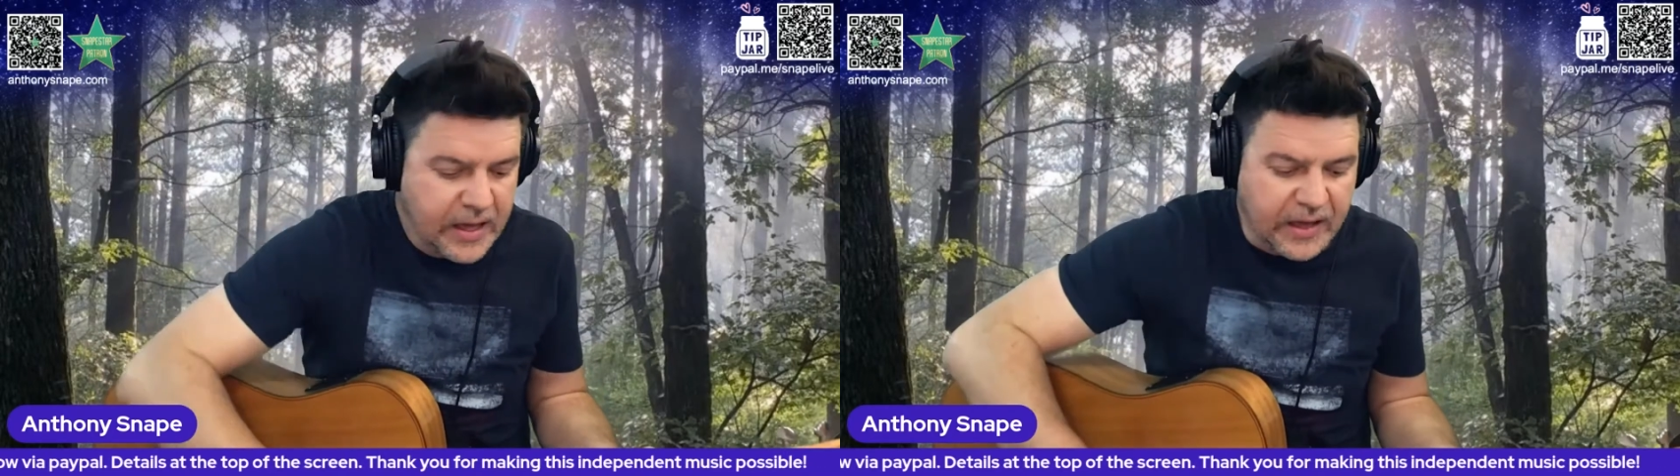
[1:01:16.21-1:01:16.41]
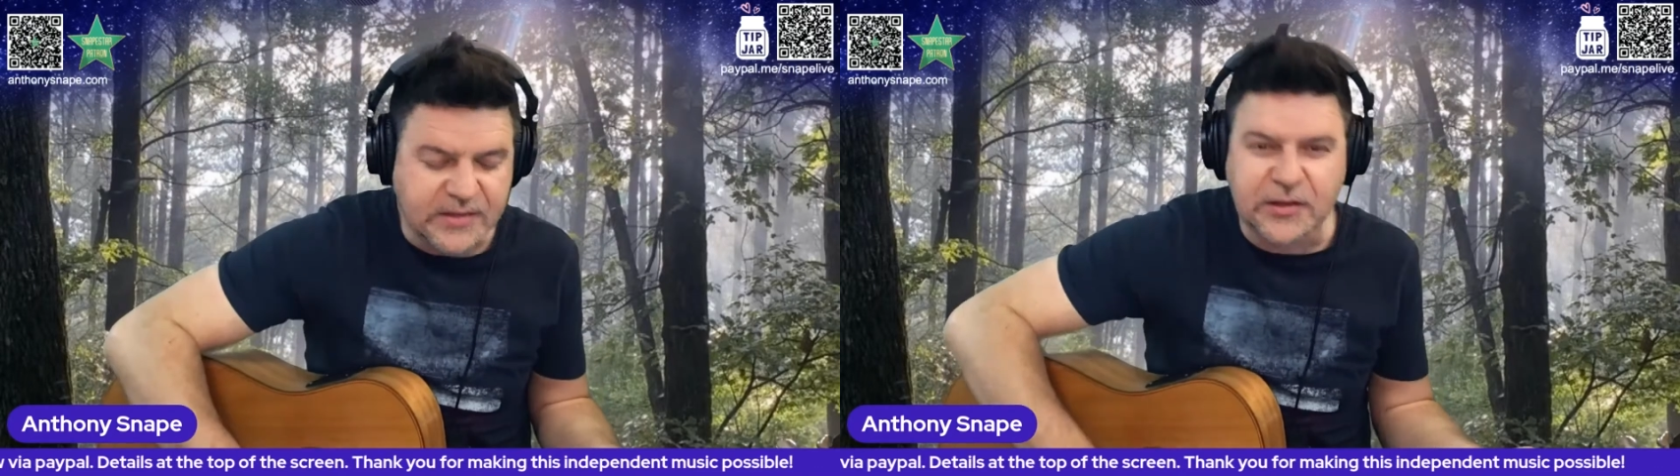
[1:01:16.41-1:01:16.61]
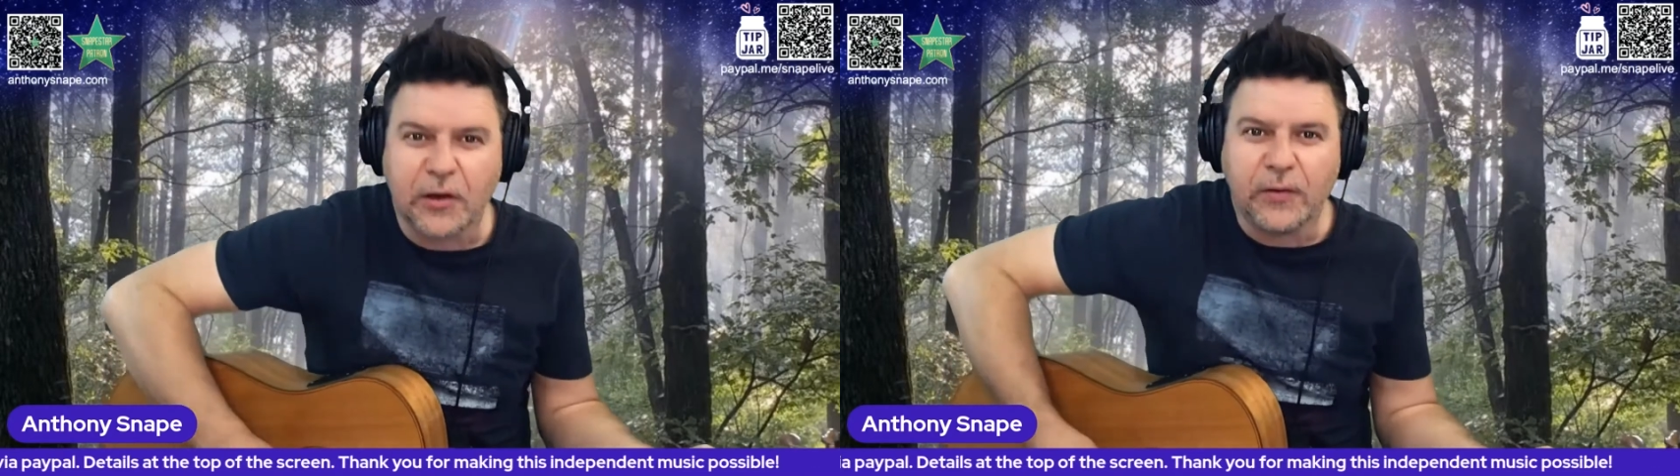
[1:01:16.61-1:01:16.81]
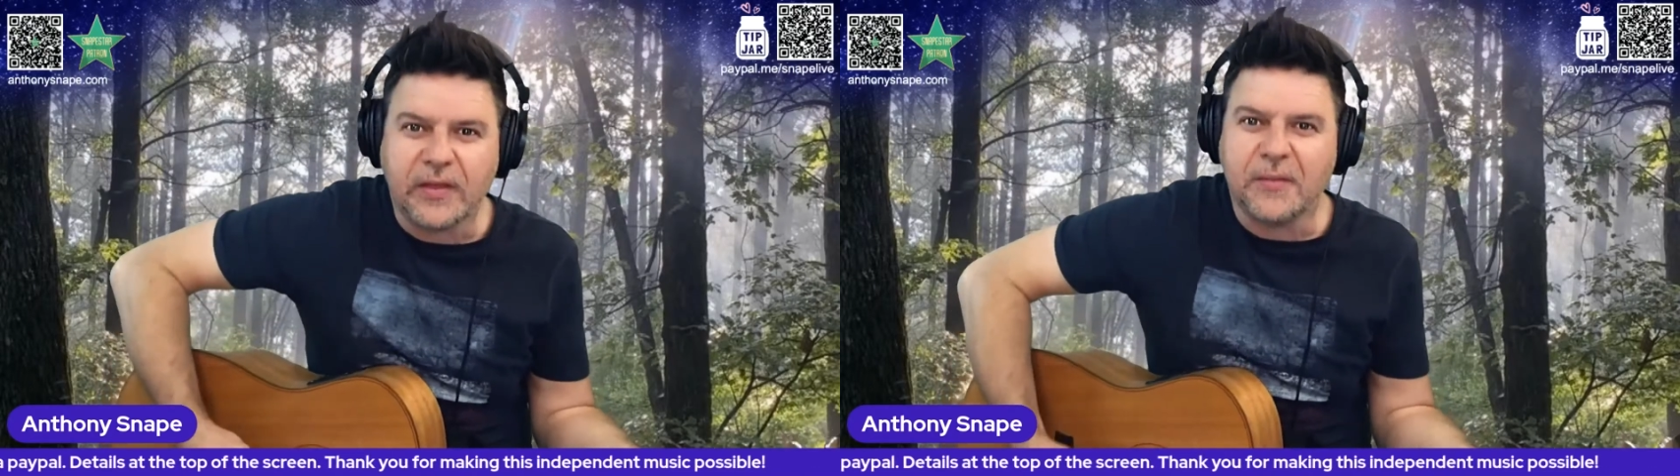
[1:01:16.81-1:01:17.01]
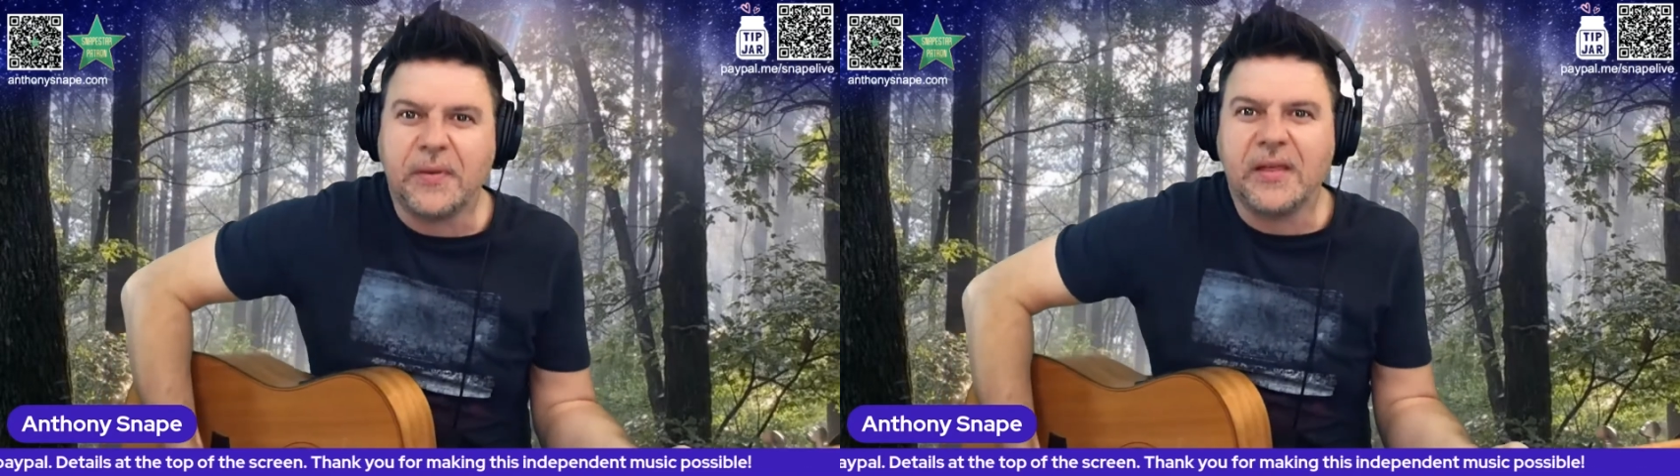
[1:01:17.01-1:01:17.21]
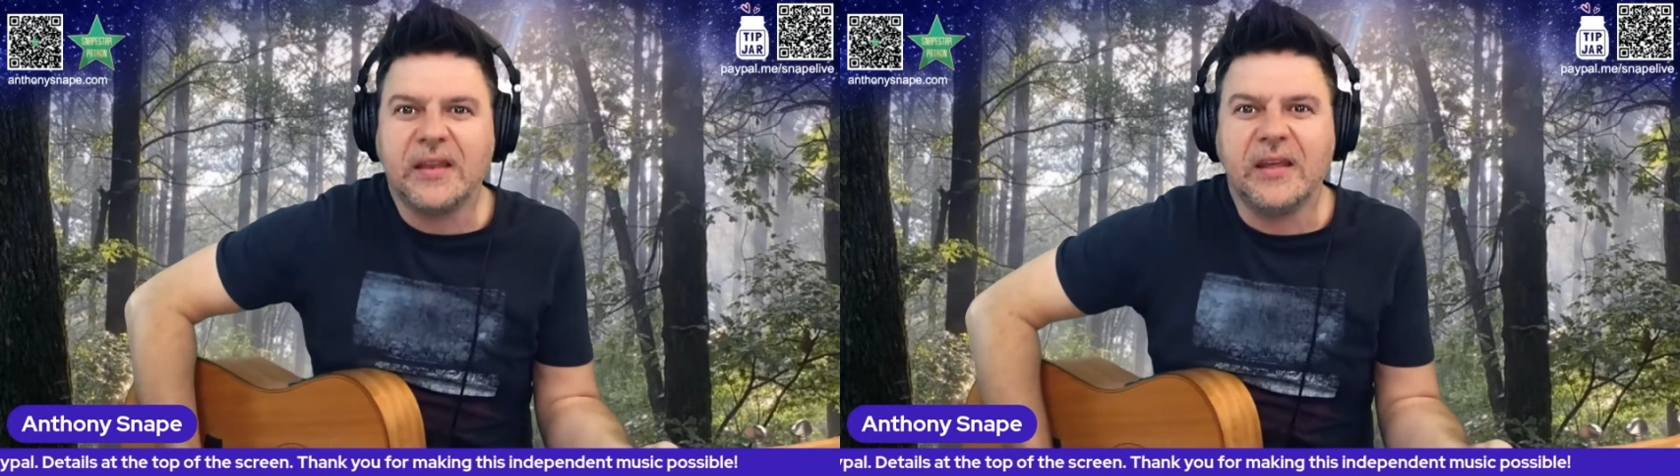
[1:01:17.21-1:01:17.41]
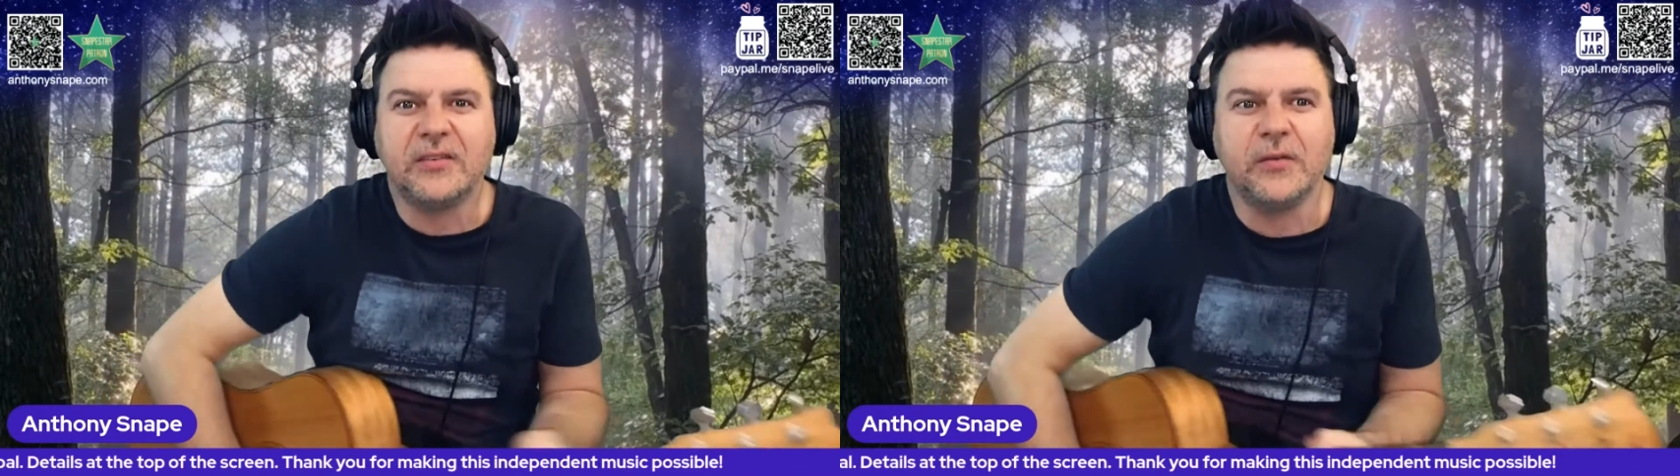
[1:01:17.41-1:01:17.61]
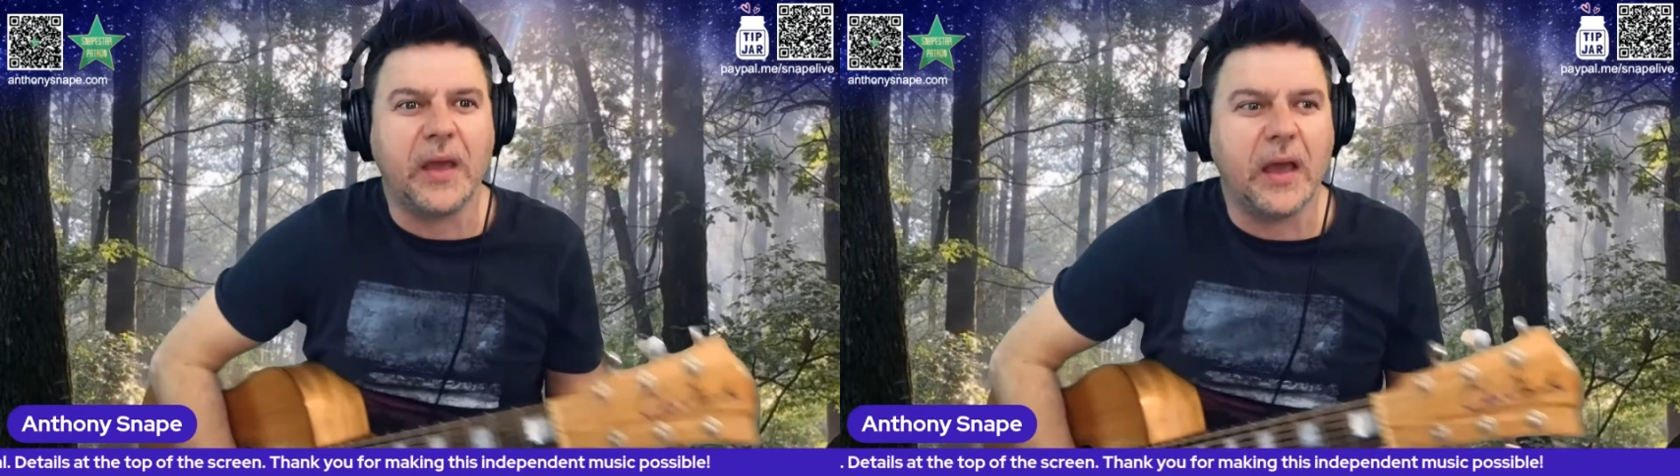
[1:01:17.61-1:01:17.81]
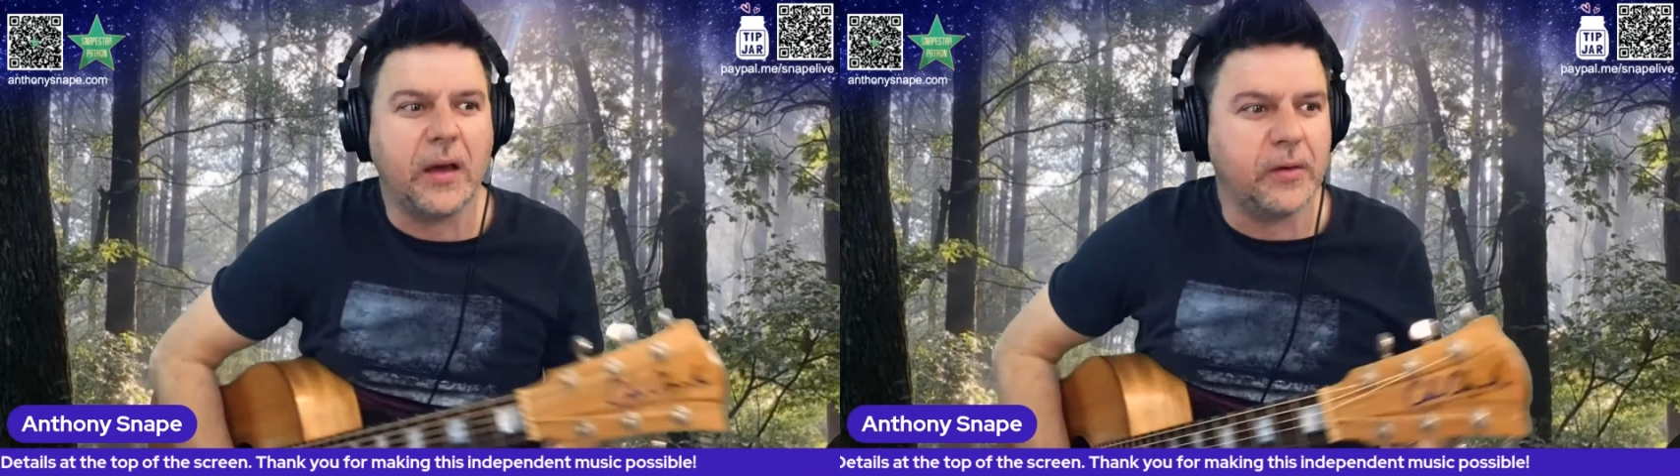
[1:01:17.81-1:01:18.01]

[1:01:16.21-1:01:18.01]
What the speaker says: And so the ability to be able to